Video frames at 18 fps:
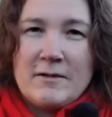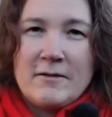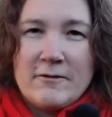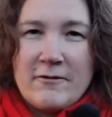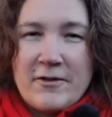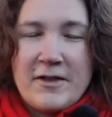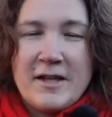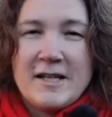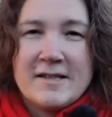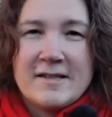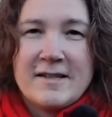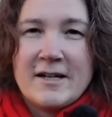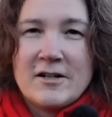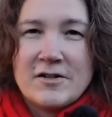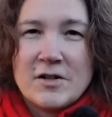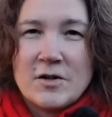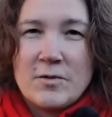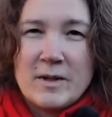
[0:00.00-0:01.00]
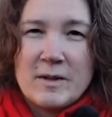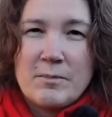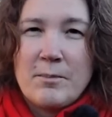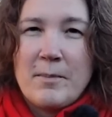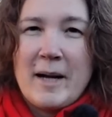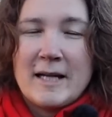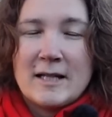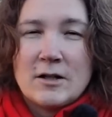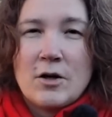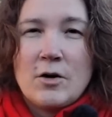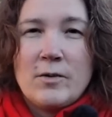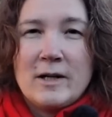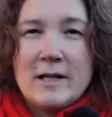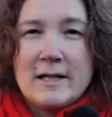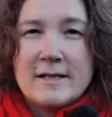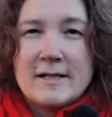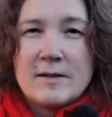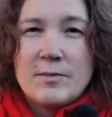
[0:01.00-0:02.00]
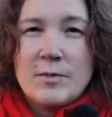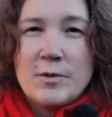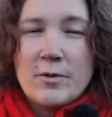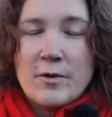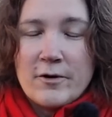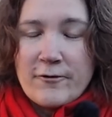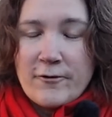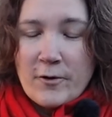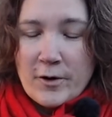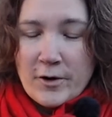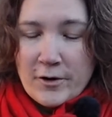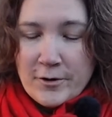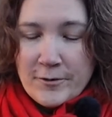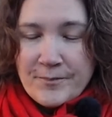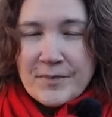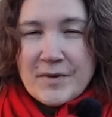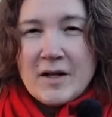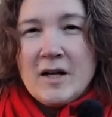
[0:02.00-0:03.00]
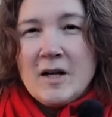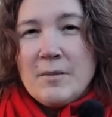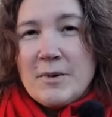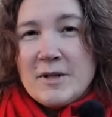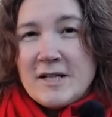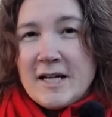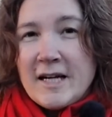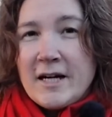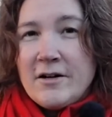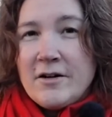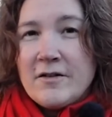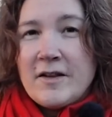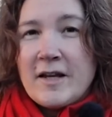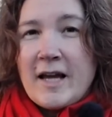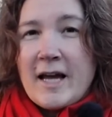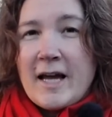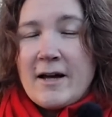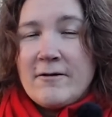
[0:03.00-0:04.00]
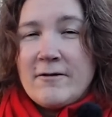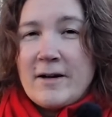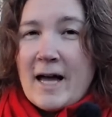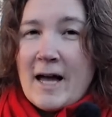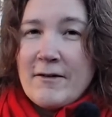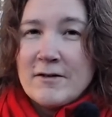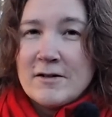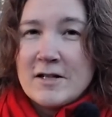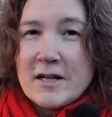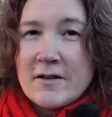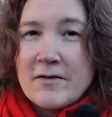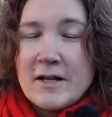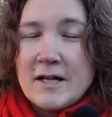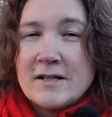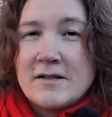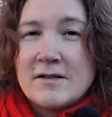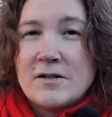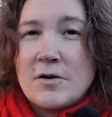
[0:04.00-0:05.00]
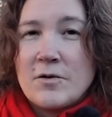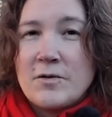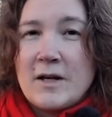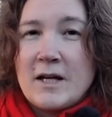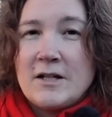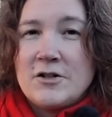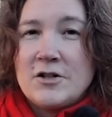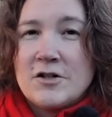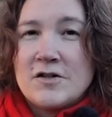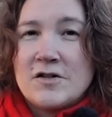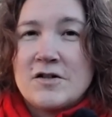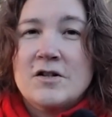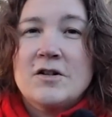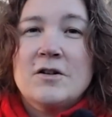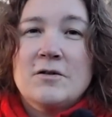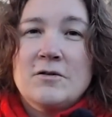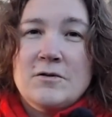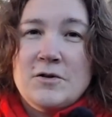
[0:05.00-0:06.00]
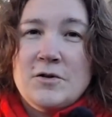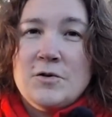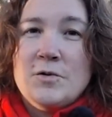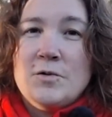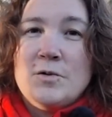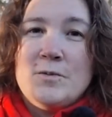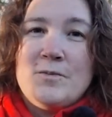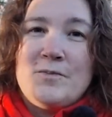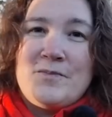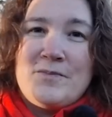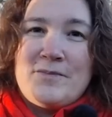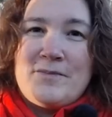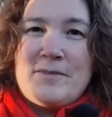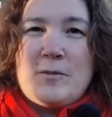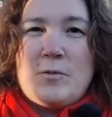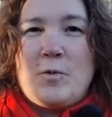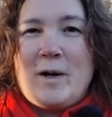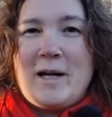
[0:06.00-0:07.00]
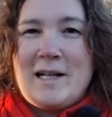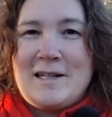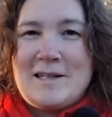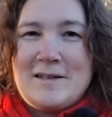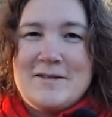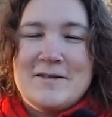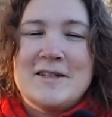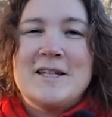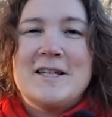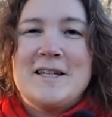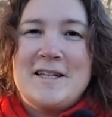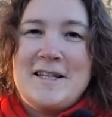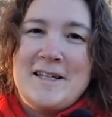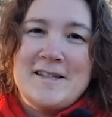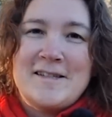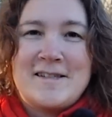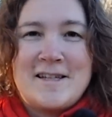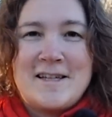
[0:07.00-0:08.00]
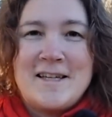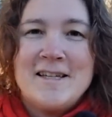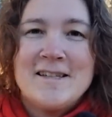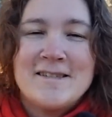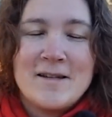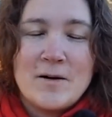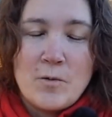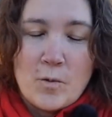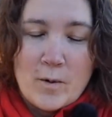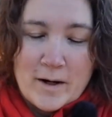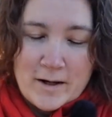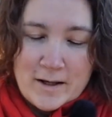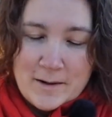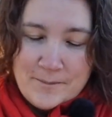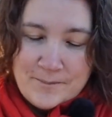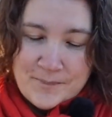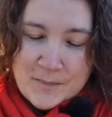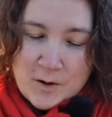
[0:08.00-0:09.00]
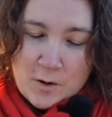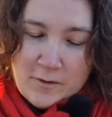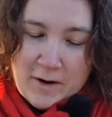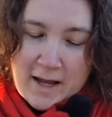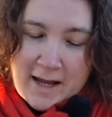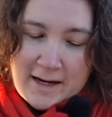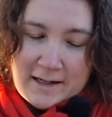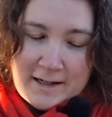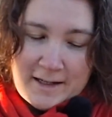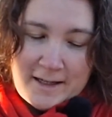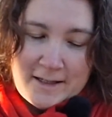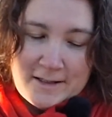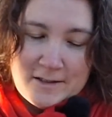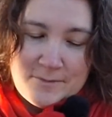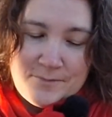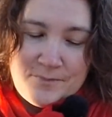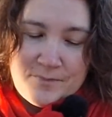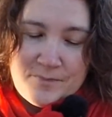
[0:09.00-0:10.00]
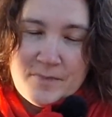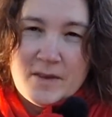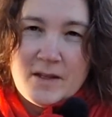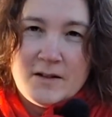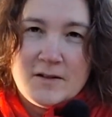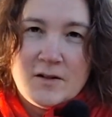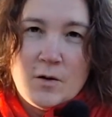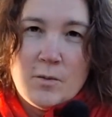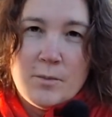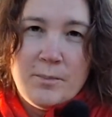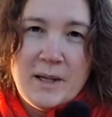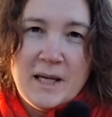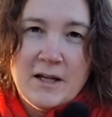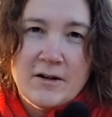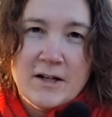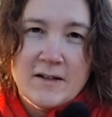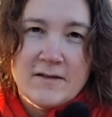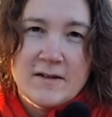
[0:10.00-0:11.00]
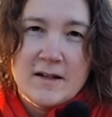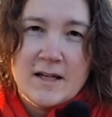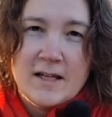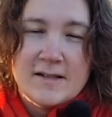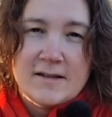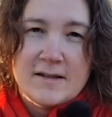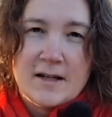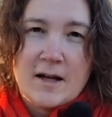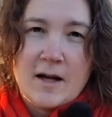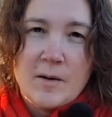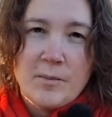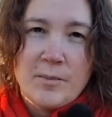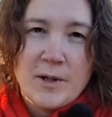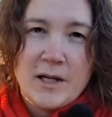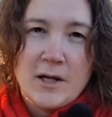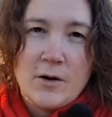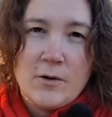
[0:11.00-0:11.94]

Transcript: things there so it might go a little smoother for you. But here they haven't done that, so they just do, well, the easy way of handling it. So Berit is the company